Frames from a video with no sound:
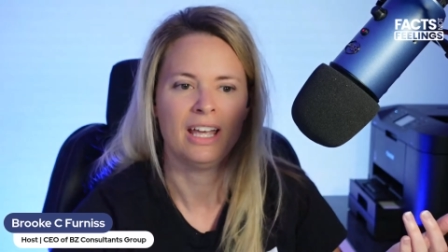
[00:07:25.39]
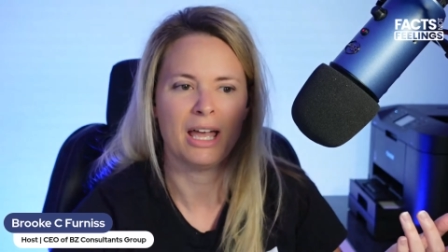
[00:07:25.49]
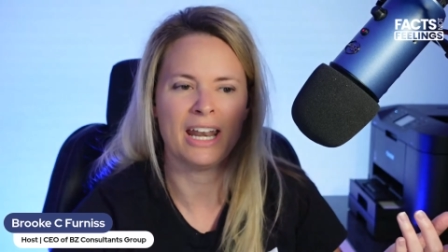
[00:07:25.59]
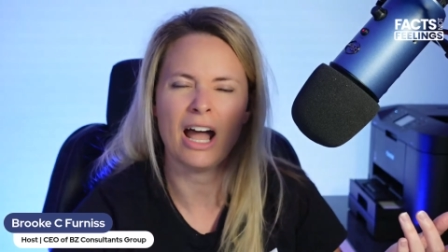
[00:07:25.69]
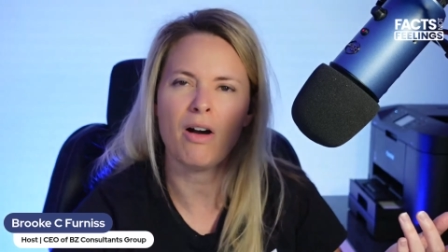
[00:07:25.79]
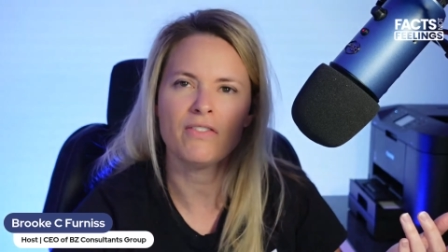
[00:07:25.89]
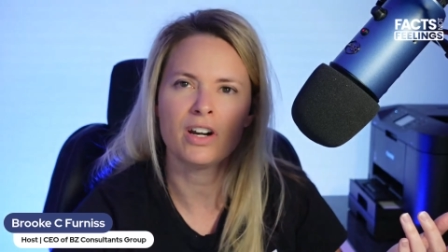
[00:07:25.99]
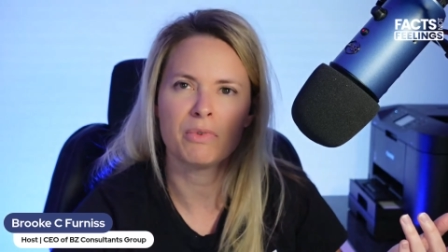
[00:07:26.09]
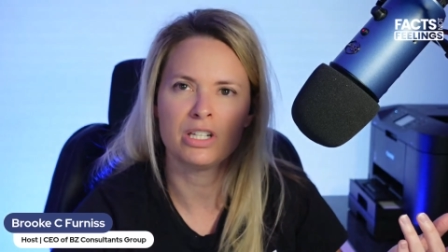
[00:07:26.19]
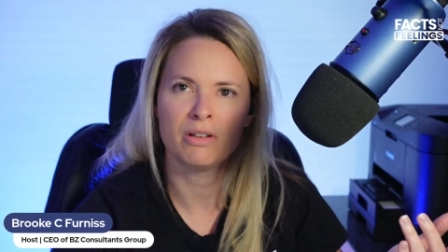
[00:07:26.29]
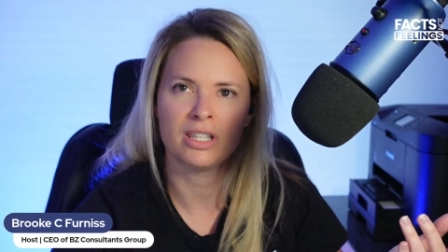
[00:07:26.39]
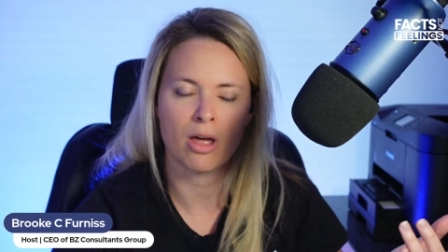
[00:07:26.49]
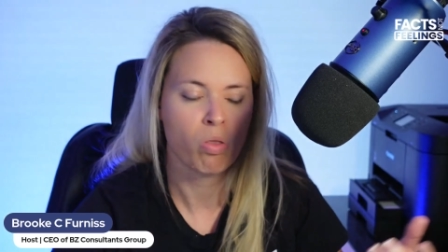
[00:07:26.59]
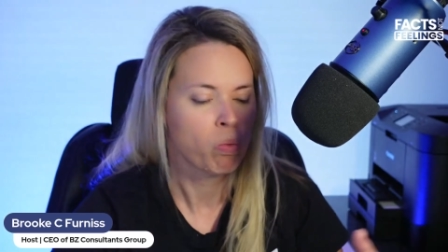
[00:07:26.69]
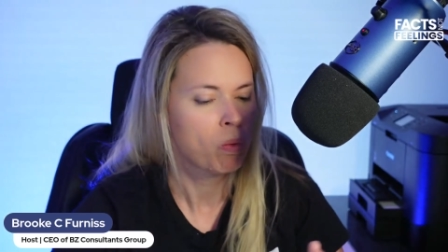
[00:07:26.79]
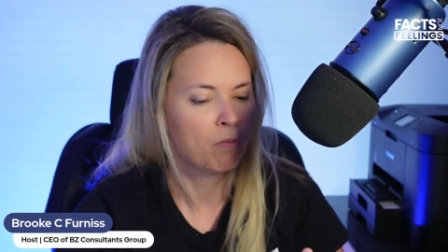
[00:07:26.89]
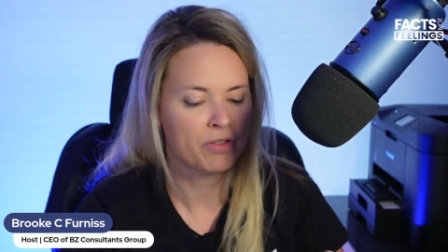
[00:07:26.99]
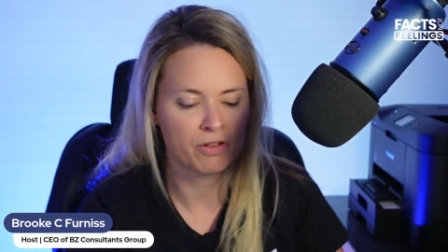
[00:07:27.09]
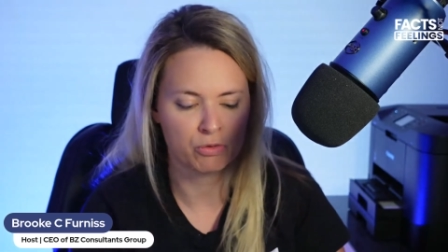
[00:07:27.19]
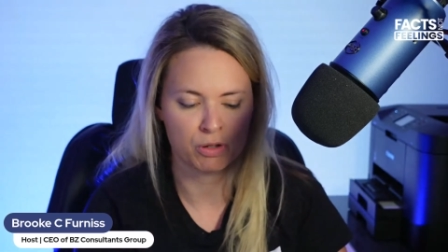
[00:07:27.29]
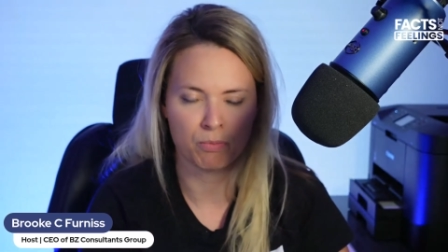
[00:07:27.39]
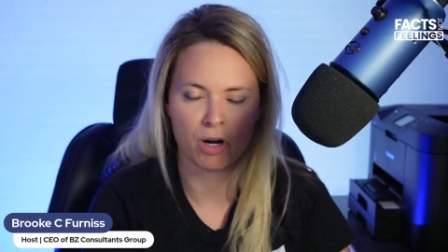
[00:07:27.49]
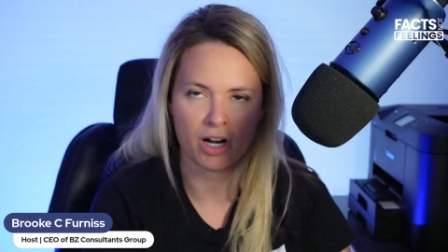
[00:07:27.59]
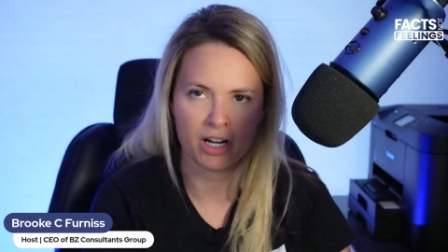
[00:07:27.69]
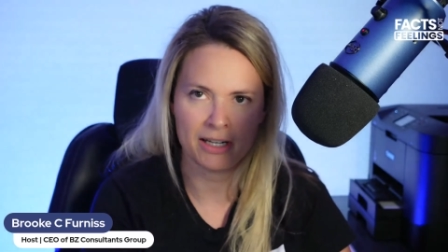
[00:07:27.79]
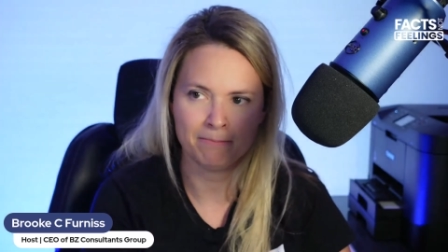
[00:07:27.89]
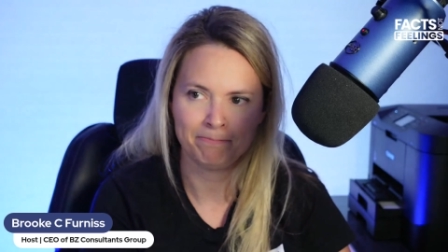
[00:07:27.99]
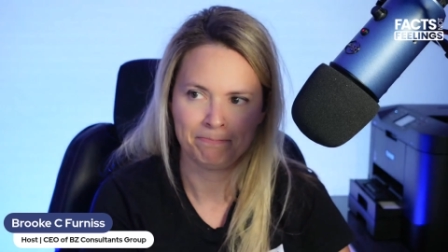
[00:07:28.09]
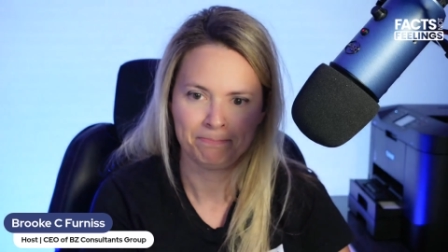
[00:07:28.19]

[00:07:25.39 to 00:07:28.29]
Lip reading: And how often are we doing that? Whether it's with marketing,